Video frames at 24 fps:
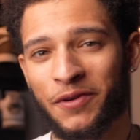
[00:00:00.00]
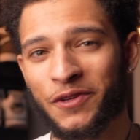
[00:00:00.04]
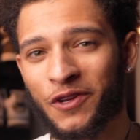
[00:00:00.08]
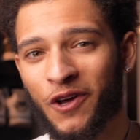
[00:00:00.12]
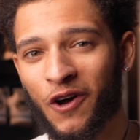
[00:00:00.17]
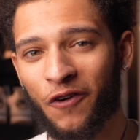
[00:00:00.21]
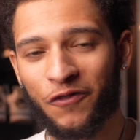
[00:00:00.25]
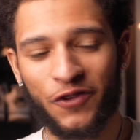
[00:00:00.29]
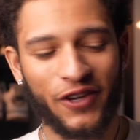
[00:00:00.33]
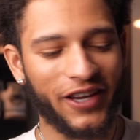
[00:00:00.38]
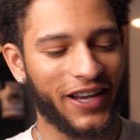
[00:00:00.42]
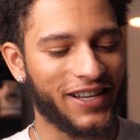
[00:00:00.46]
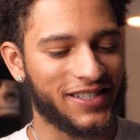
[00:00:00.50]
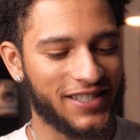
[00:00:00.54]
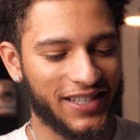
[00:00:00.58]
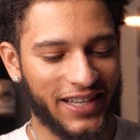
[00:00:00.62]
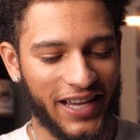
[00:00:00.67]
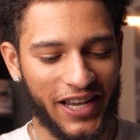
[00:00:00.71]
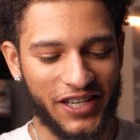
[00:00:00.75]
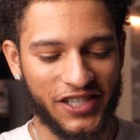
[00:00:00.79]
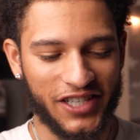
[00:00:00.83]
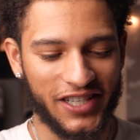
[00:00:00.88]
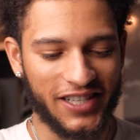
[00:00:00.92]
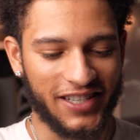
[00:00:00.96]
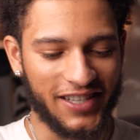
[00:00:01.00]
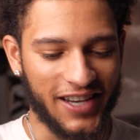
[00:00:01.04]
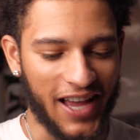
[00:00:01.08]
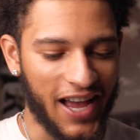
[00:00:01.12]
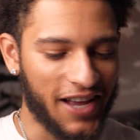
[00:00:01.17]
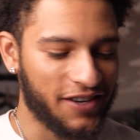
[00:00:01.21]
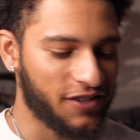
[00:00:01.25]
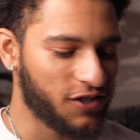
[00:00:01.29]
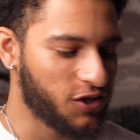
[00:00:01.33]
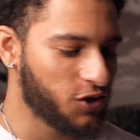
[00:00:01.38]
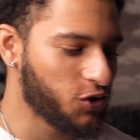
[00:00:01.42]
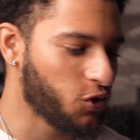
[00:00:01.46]
me know if you guys think I should
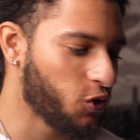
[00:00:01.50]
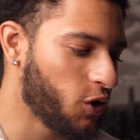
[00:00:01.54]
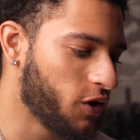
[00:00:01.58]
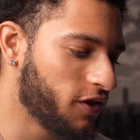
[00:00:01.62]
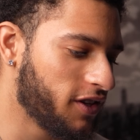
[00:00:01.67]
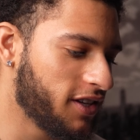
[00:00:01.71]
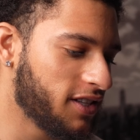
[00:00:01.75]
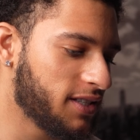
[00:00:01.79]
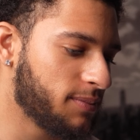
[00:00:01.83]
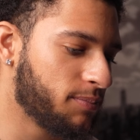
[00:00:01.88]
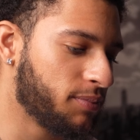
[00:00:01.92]
not destroy these,